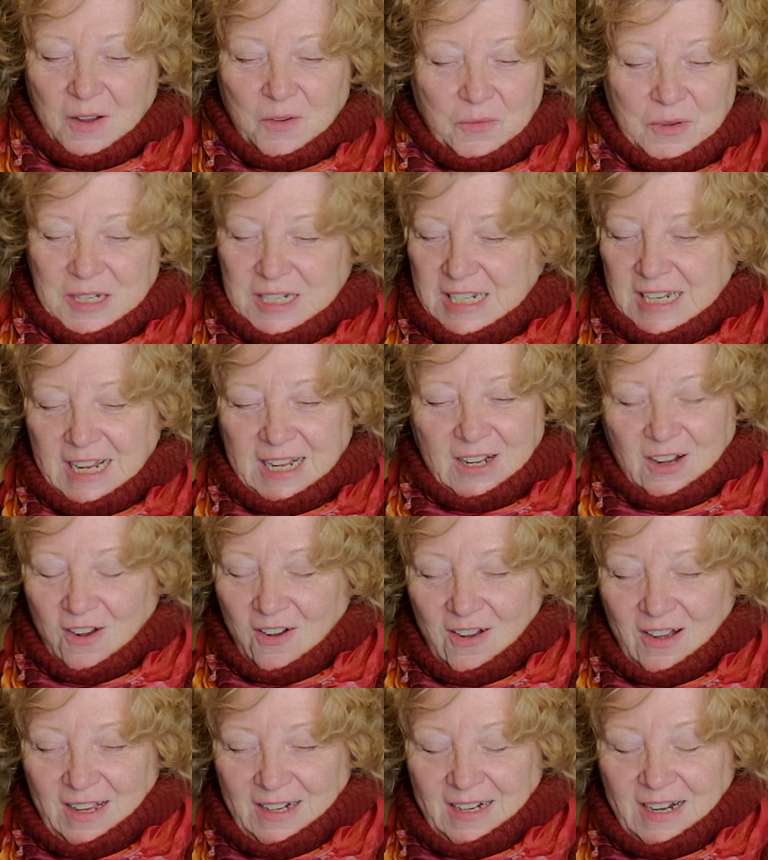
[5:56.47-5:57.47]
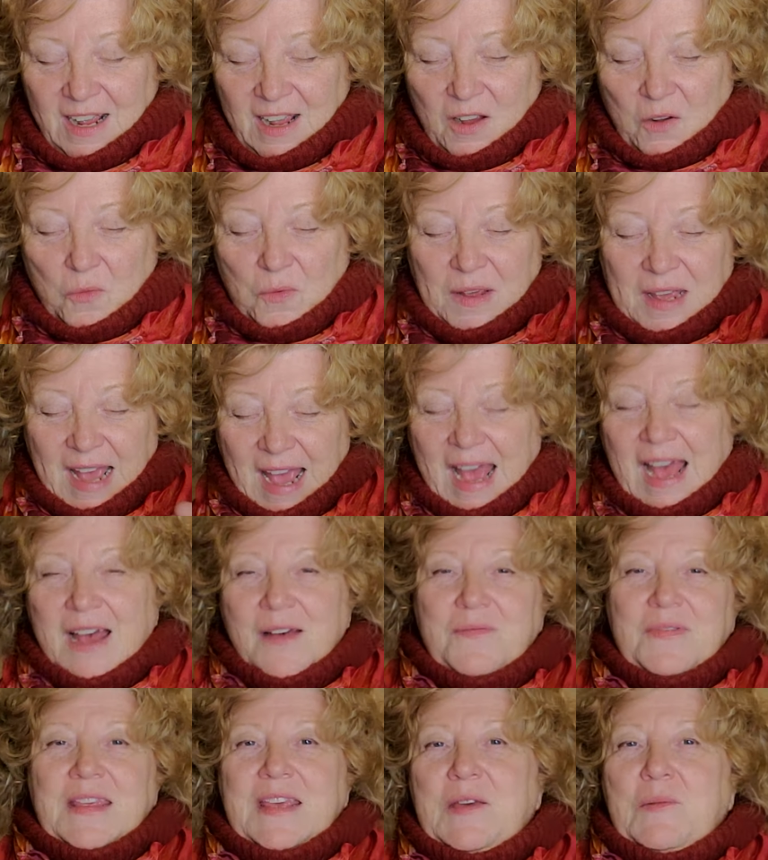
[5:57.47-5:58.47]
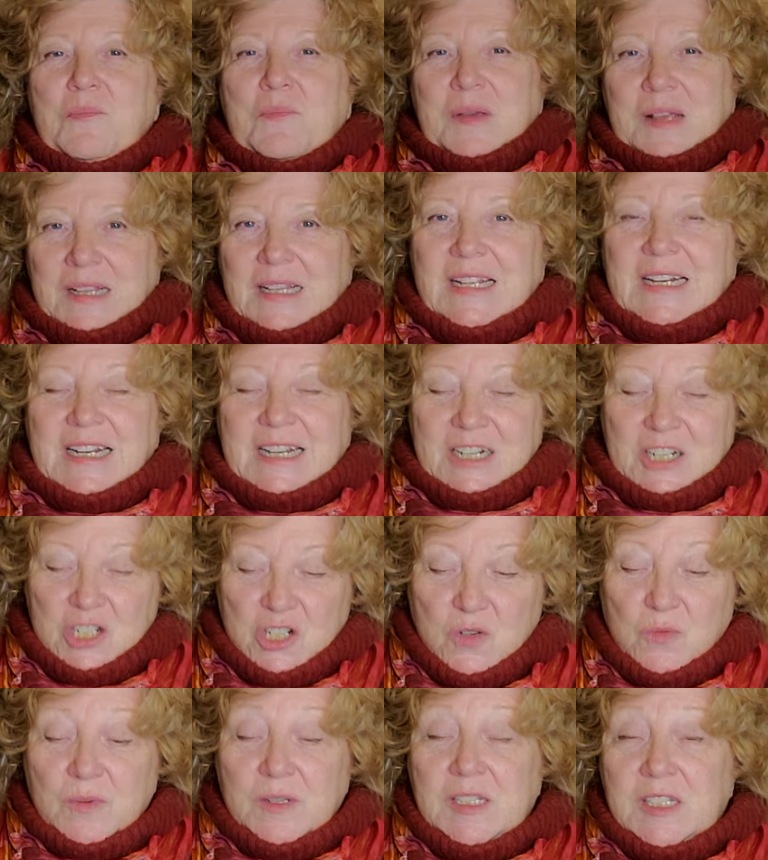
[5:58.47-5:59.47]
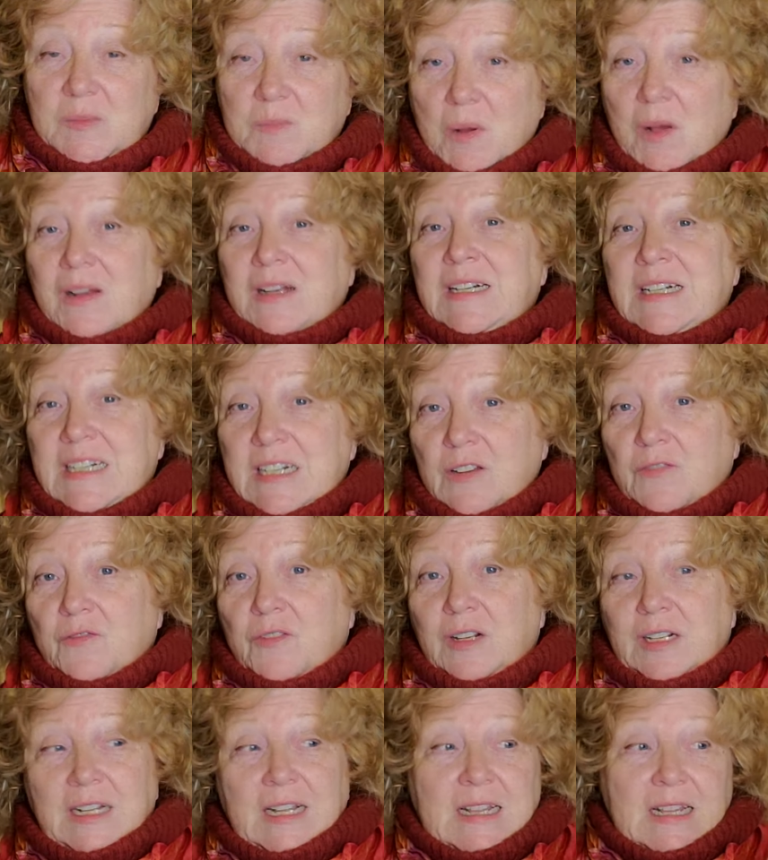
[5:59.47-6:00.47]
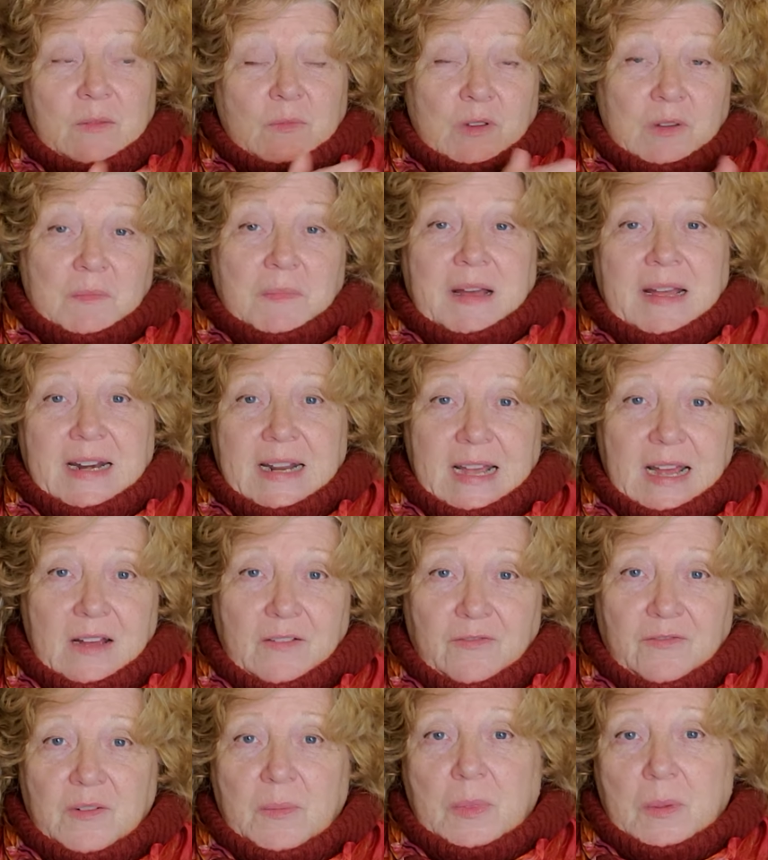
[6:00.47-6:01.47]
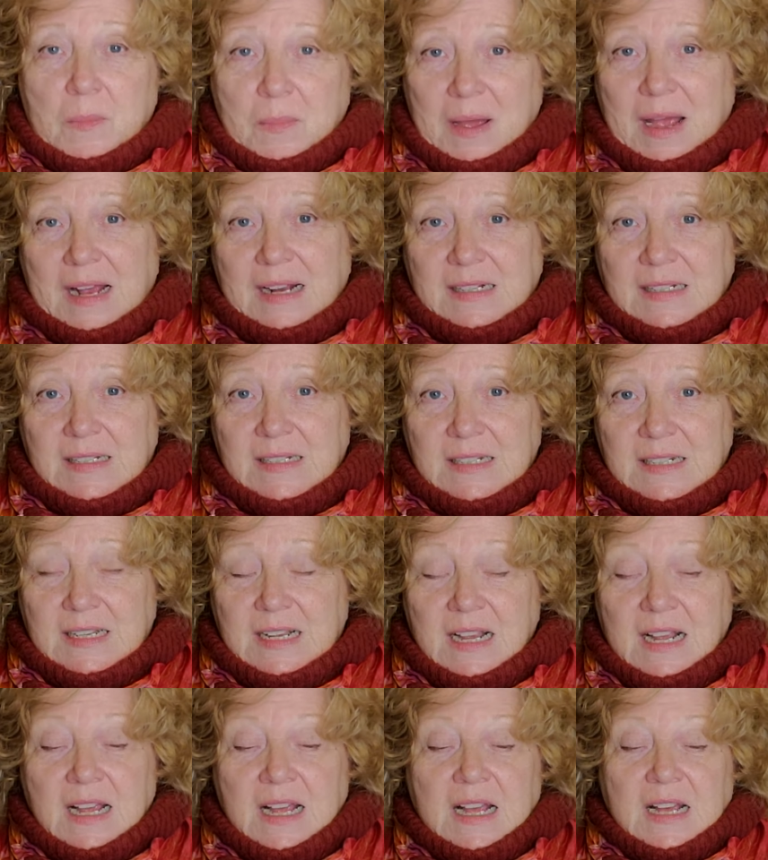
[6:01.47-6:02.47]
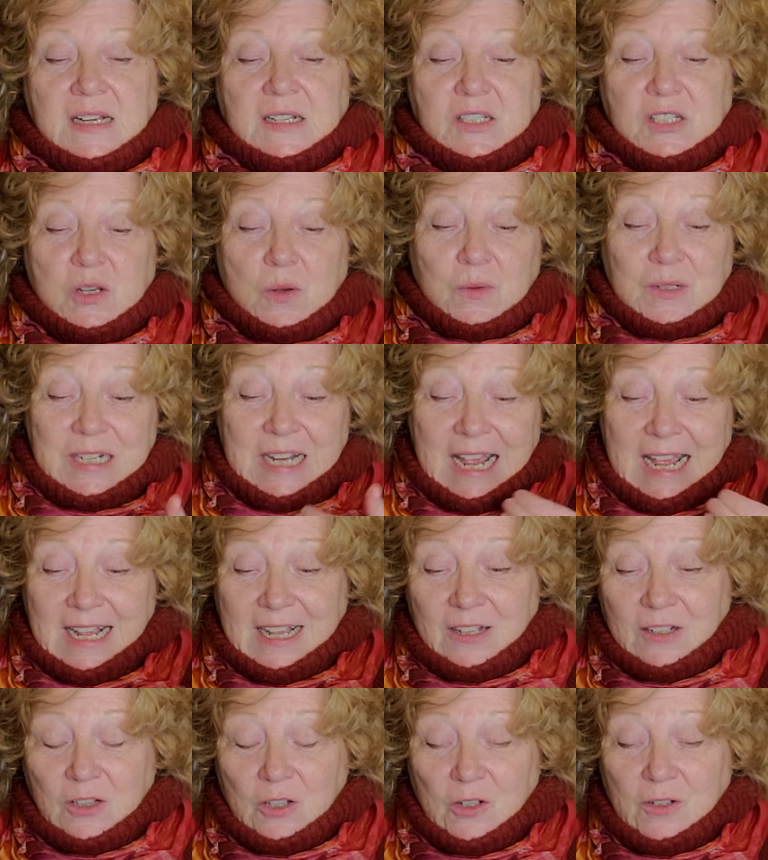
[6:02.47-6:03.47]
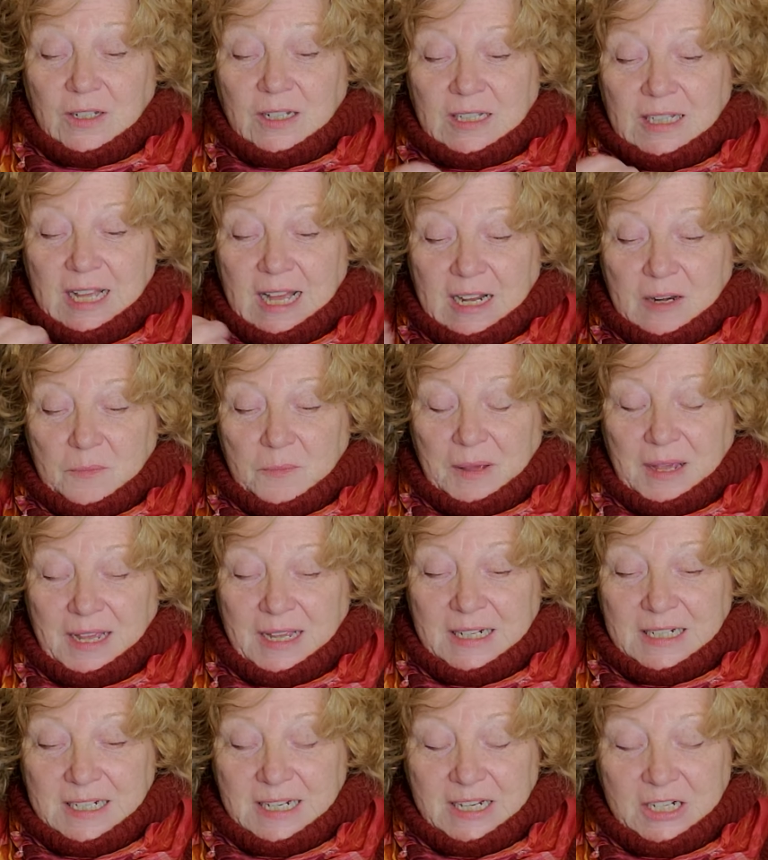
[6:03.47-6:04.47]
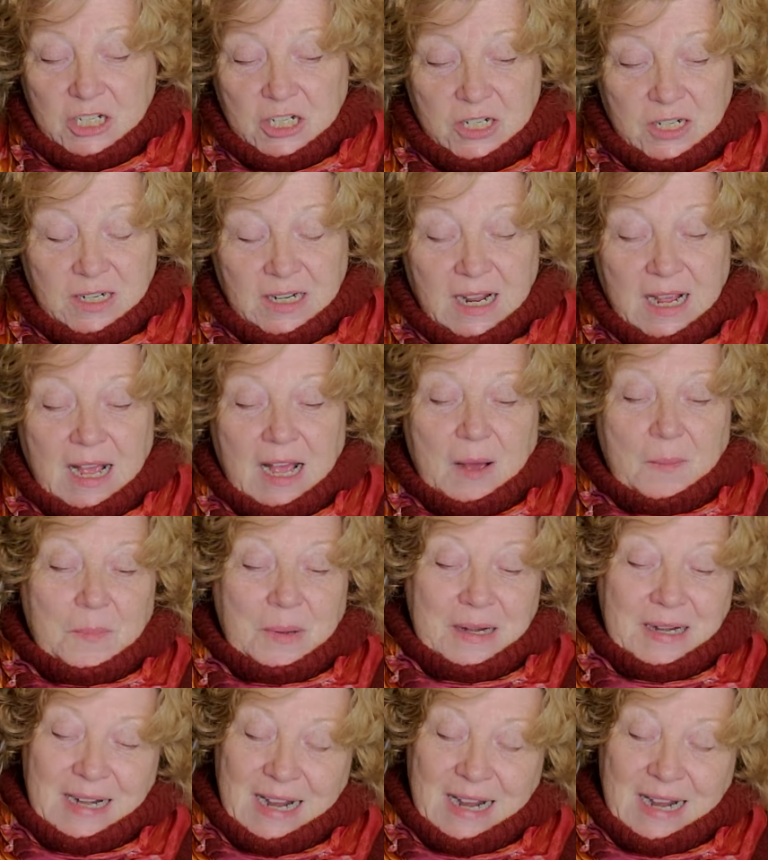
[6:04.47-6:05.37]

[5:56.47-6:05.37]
we take on, we have the ability to respond differently than we might have from the past. So take a look at that and pay attention. But